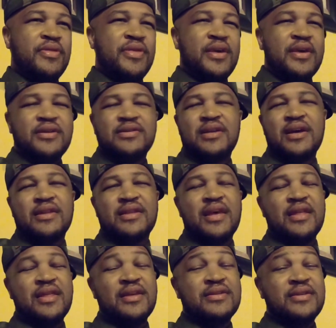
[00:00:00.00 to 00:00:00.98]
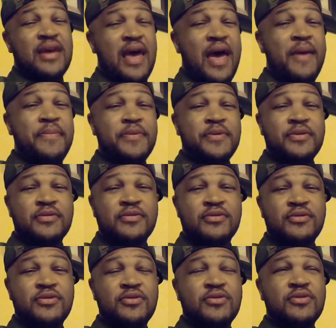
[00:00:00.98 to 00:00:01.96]
Things like that. That's happened,
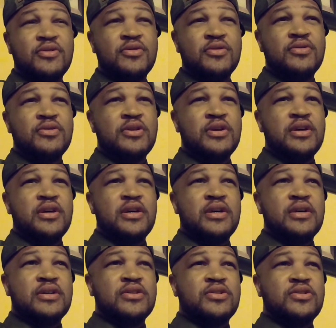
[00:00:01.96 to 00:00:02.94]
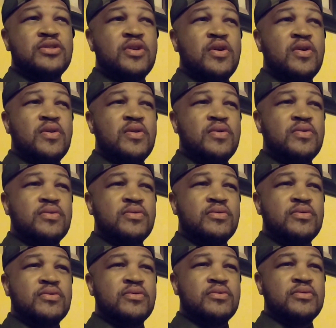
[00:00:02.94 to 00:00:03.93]
you know. So
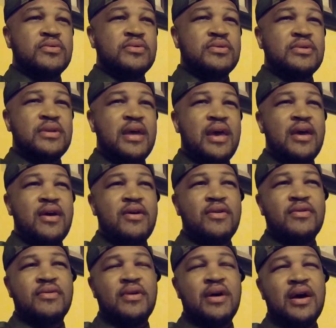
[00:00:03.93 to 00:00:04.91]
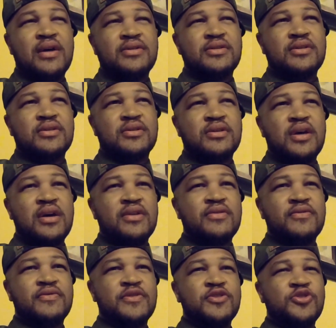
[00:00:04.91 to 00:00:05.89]
now I just kind
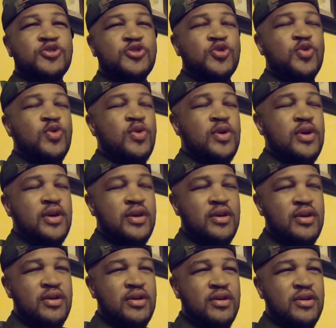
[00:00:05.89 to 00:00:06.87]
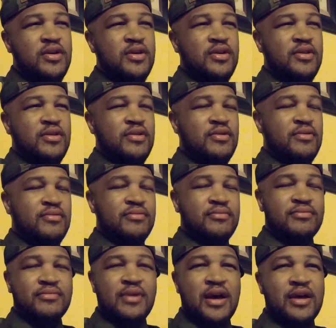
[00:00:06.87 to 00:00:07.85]
of enjoy
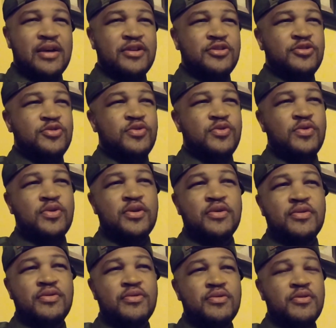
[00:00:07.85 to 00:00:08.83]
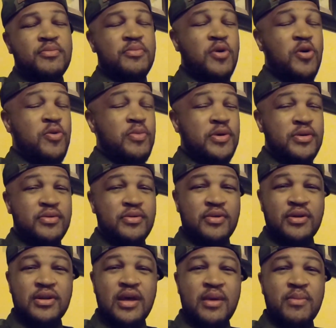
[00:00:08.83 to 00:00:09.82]
the moment
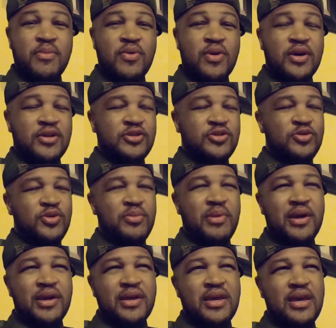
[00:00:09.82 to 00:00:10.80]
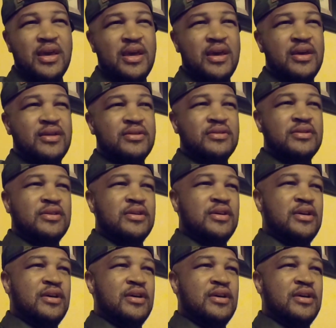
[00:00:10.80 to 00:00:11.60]
a lot more. I enjoy my kids.